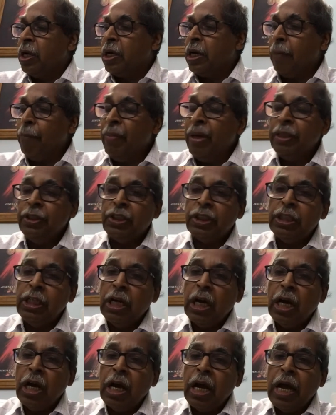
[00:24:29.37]
commenced
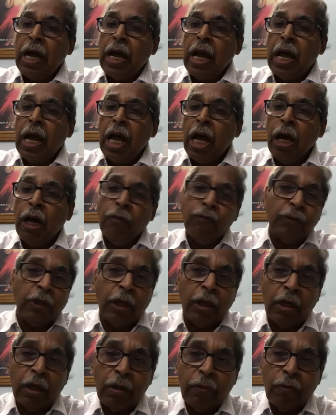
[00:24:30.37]

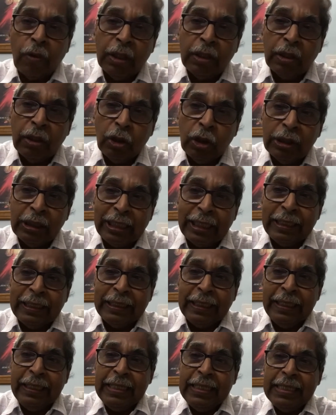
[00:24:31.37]
after
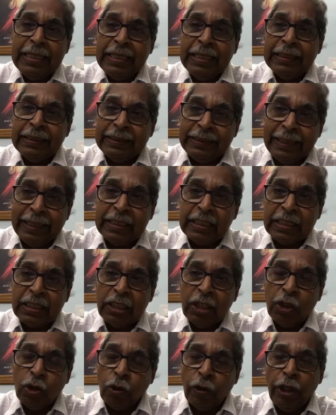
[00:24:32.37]

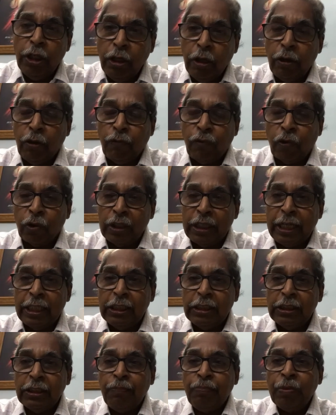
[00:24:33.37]
30/6/2024. That
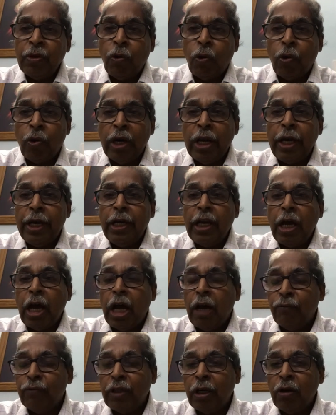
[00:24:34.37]
is on and
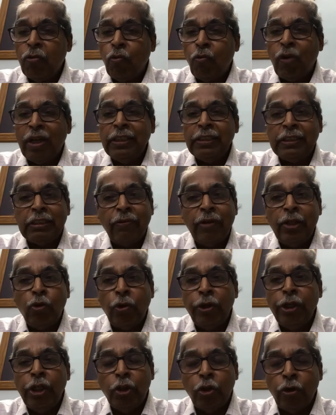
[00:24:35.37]
after
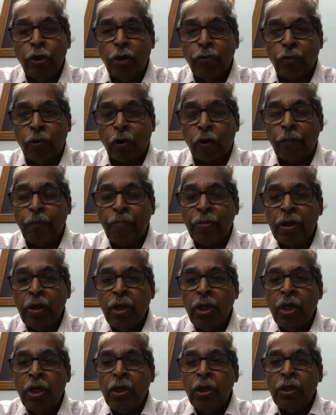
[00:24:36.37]
1/7/2024.
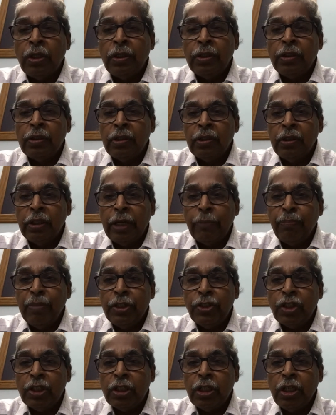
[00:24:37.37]
That
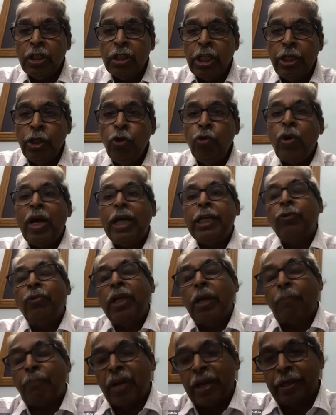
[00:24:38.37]
means the new act
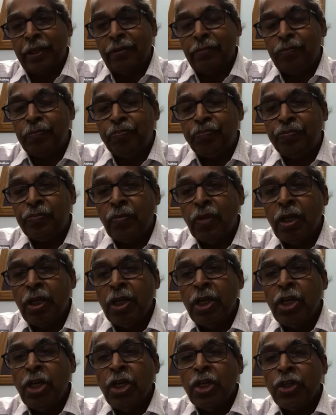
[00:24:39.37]
will apply.
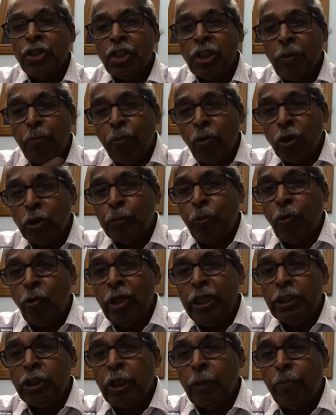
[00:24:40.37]
Suppose
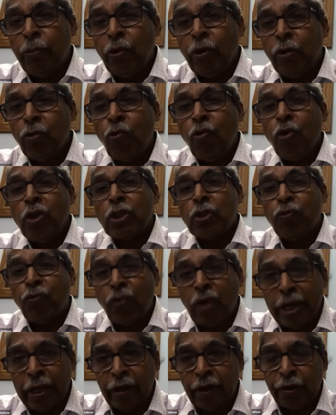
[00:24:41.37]
police report was
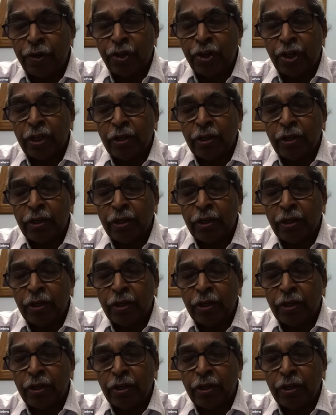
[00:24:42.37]
filed